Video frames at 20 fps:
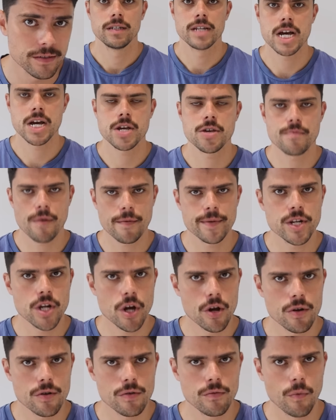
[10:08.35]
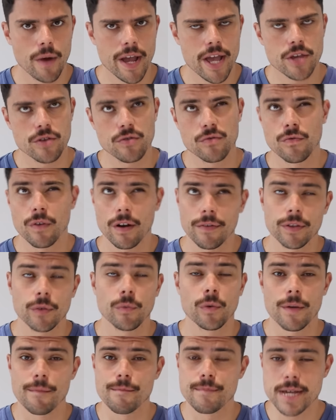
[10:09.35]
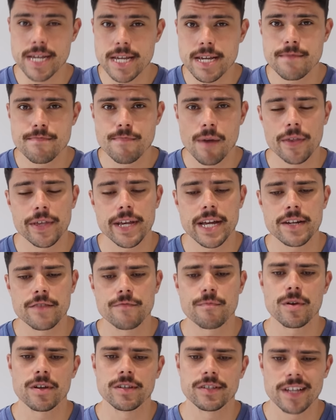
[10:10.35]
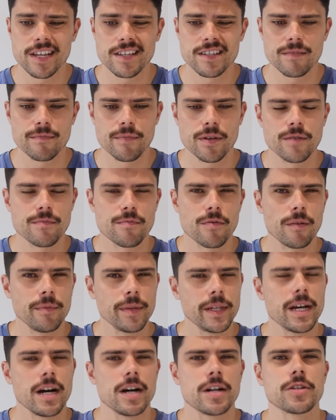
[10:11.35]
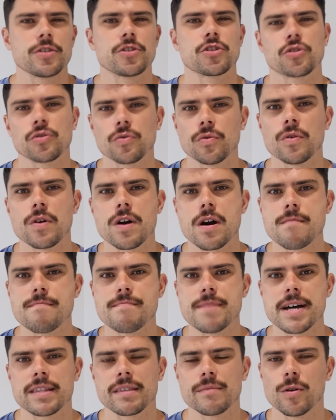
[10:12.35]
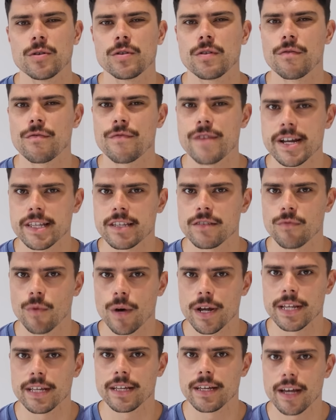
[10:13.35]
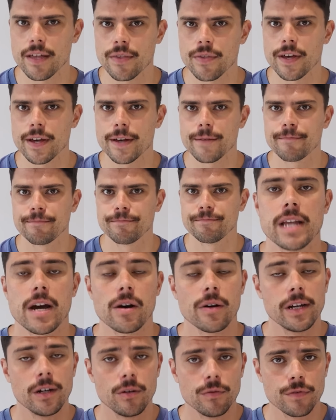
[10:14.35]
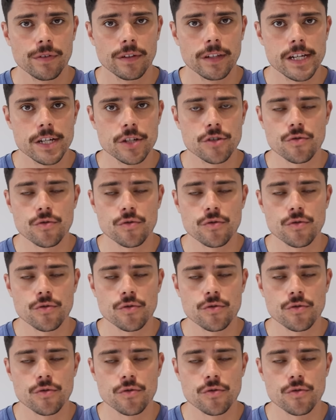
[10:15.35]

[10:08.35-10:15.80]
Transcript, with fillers: Now, you probably know where you roughly want to be by the end of pre-season, but you're probably unsure about the most effective way to get there. Now, helpfully,